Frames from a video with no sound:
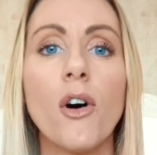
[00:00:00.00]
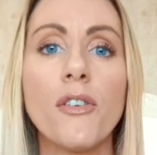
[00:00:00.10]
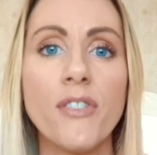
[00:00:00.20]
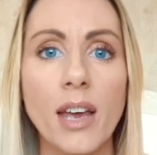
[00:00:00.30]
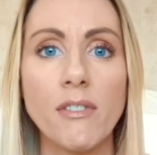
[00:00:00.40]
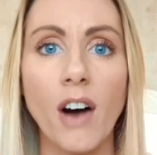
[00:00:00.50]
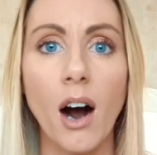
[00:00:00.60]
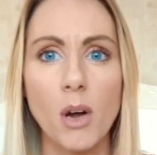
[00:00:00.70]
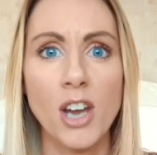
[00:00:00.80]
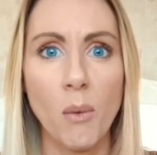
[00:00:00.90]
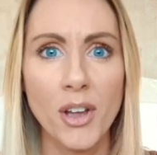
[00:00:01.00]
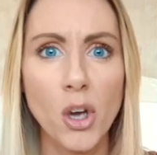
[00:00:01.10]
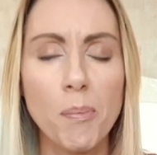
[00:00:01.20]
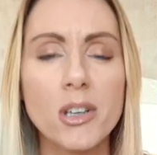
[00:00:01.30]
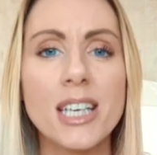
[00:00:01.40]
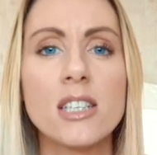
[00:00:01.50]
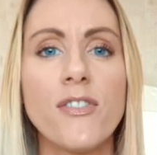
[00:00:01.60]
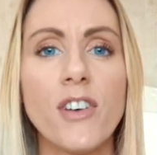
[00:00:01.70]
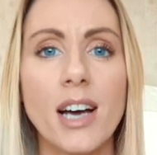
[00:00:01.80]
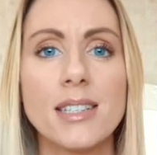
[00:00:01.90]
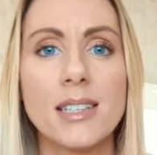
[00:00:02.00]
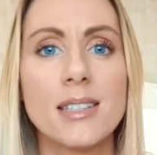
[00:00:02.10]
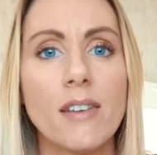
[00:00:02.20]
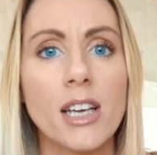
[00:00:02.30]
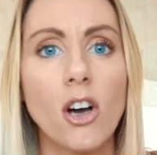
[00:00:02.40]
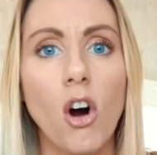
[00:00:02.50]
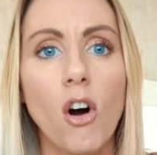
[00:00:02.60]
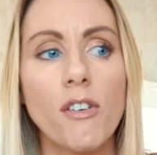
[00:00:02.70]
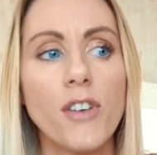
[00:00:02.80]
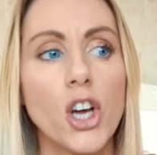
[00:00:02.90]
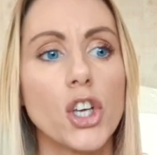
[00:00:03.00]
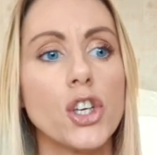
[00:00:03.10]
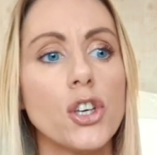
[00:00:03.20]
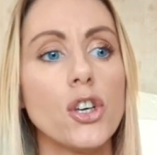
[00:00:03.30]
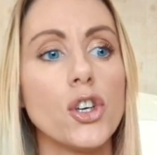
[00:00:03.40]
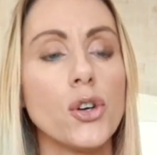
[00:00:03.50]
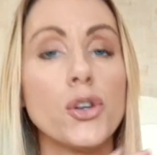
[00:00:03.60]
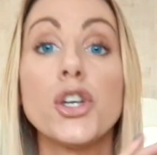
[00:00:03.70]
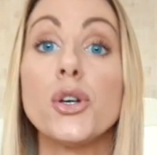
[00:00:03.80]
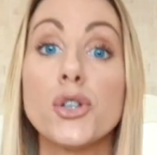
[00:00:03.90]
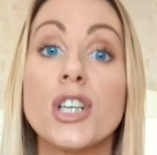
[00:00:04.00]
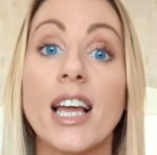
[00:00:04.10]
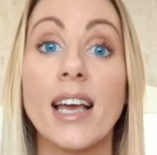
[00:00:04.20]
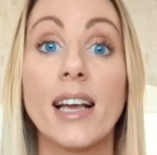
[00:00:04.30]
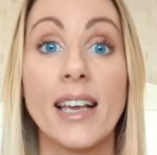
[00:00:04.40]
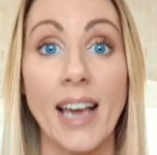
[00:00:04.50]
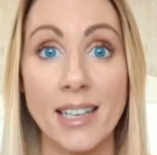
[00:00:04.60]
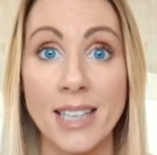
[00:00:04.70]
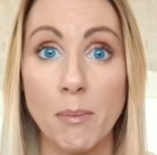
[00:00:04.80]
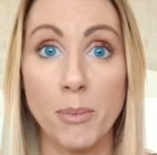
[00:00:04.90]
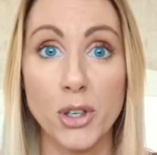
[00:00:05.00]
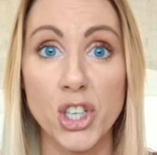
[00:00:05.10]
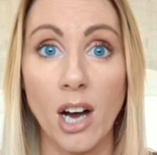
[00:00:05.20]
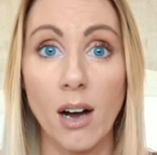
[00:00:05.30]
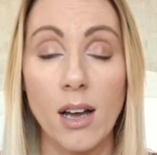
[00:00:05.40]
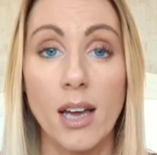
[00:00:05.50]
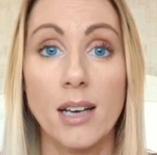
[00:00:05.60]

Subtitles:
or fever. Now, when your body is fighting something off, you usually get a temperature.